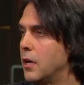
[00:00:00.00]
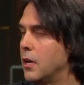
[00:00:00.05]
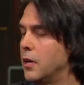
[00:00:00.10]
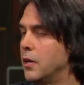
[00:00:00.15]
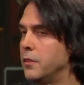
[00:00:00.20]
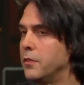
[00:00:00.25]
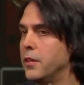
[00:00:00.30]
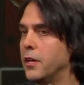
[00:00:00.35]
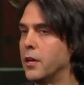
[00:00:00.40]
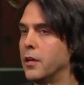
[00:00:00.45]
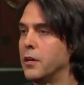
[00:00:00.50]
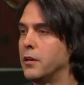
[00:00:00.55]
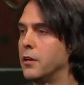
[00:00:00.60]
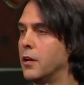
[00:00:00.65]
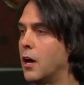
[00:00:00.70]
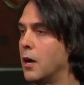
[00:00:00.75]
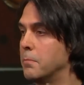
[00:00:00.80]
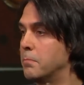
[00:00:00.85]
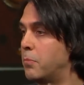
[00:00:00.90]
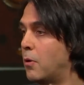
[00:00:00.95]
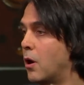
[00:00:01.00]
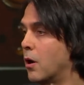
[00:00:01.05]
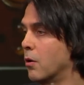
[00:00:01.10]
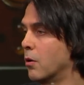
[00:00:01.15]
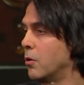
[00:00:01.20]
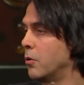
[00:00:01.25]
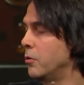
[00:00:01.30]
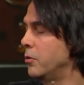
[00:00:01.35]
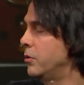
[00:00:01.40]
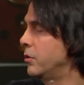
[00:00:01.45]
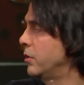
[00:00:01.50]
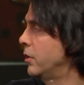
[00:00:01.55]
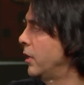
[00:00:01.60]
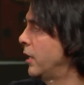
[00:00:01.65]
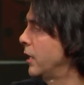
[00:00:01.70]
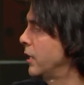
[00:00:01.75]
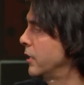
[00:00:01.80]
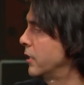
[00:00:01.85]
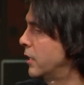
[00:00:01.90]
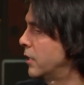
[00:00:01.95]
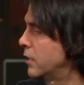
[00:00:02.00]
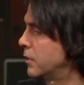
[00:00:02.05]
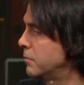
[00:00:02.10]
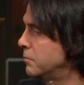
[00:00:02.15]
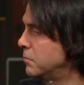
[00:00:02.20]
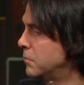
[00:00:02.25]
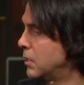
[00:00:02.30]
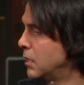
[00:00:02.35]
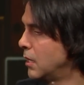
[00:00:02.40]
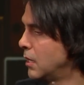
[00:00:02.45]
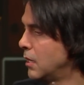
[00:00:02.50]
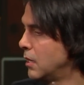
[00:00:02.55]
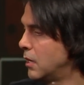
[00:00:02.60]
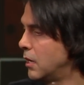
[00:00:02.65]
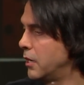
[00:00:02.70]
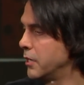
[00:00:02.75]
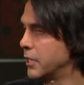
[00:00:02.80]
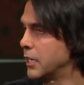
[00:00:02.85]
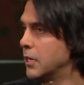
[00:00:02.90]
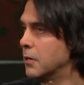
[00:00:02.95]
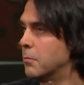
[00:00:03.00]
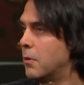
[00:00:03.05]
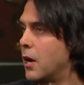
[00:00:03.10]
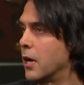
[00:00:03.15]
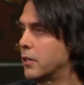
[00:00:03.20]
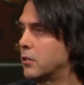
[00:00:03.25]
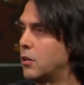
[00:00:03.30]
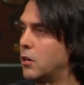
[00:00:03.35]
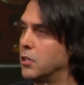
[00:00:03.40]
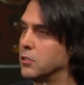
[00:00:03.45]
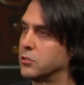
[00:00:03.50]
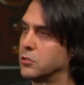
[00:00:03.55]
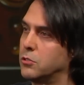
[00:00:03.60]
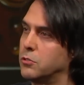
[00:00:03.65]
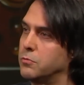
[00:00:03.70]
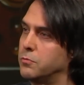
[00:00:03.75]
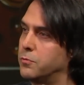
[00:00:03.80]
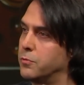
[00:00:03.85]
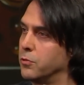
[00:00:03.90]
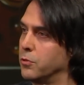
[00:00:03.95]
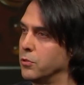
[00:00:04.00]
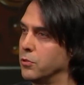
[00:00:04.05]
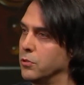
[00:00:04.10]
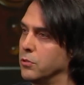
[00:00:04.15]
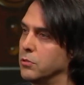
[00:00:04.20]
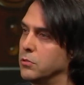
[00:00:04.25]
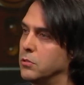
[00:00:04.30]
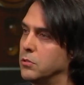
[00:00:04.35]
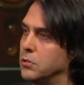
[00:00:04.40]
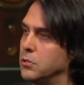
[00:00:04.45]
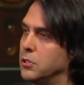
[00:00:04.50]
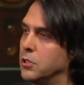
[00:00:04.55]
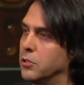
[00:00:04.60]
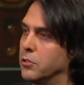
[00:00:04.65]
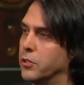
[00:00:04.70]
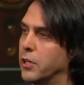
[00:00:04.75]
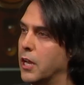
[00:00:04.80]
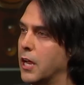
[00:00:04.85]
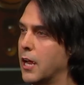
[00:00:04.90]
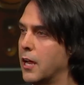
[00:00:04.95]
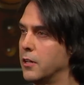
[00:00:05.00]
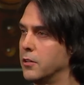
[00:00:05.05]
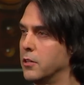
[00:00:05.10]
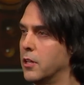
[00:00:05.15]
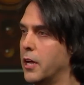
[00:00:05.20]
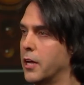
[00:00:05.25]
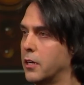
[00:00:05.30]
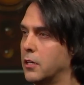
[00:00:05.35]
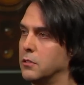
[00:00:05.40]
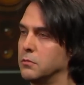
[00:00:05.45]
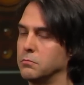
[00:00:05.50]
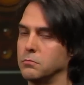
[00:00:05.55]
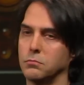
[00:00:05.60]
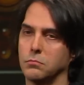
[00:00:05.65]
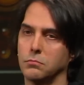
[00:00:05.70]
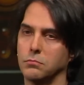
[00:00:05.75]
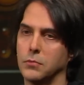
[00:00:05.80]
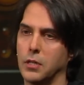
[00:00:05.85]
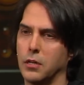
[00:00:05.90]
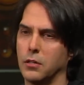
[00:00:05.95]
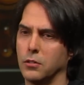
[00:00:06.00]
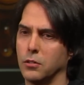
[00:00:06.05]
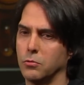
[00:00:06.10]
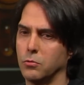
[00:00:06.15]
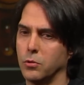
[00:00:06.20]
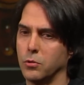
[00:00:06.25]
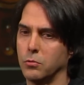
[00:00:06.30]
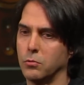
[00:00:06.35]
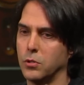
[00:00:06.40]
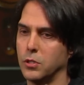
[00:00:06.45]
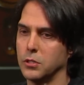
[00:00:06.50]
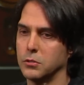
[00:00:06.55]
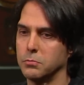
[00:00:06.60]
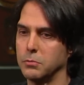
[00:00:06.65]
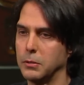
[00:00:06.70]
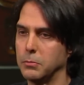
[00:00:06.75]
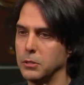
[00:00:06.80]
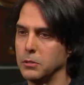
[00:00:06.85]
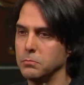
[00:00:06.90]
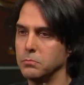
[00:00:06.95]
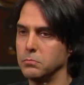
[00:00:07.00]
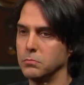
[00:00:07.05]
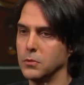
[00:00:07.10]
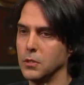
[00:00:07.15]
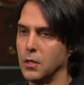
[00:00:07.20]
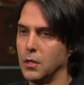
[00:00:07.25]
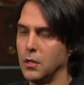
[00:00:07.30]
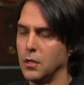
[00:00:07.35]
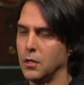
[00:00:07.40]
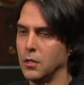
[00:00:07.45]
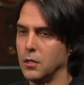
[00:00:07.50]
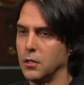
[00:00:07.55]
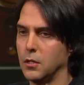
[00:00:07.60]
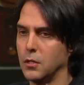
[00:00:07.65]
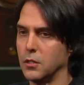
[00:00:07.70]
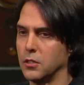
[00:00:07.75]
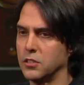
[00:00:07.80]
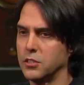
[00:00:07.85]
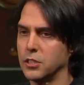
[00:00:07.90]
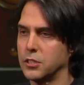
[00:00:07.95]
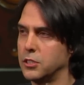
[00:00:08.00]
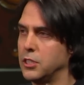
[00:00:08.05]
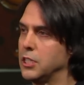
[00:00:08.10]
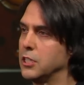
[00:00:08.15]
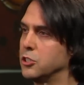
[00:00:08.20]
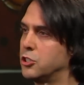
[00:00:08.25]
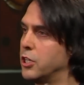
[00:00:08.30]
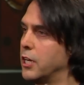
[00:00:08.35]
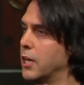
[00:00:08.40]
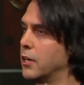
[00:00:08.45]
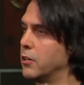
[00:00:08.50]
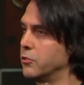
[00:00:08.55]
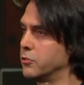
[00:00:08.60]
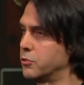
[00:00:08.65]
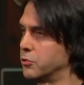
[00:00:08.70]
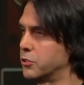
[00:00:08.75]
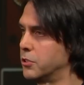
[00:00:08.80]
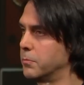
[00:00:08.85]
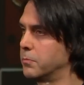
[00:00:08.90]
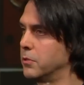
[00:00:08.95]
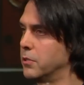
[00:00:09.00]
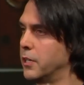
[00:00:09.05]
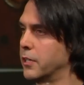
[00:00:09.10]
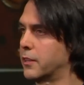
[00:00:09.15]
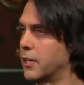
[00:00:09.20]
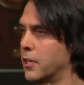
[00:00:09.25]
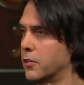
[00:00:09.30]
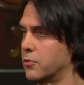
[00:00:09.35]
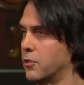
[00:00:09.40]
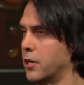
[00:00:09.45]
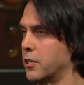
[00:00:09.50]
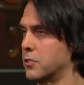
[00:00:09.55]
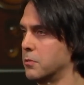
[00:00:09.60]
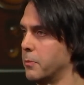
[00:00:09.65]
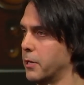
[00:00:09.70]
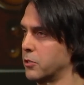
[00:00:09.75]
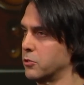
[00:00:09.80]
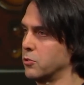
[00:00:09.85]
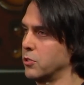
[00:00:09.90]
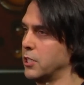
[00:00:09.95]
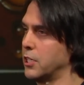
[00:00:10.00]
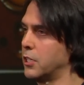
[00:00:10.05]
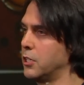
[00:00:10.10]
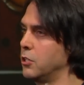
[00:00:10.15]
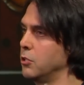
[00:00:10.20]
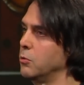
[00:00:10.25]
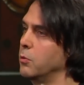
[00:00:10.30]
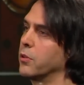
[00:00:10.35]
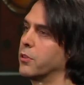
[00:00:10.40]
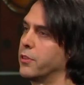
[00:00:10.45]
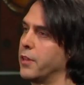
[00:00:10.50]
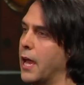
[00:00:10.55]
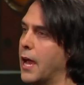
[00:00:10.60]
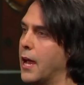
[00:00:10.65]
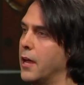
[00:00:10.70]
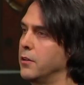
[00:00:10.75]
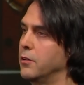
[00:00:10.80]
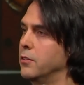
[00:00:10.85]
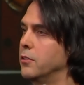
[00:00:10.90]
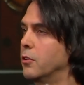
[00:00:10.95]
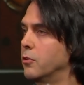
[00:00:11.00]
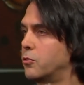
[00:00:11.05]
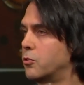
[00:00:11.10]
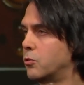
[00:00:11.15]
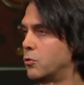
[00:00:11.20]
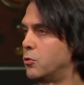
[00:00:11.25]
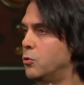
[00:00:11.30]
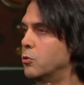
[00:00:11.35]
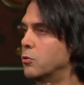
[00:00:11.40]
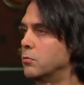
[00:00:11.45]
And then I borrowed a, um, an EMI console for, you know, that had like, I don't know what it was, maybe 16 channels or something like that. So I had some extra EQ with that. And well, if you cool.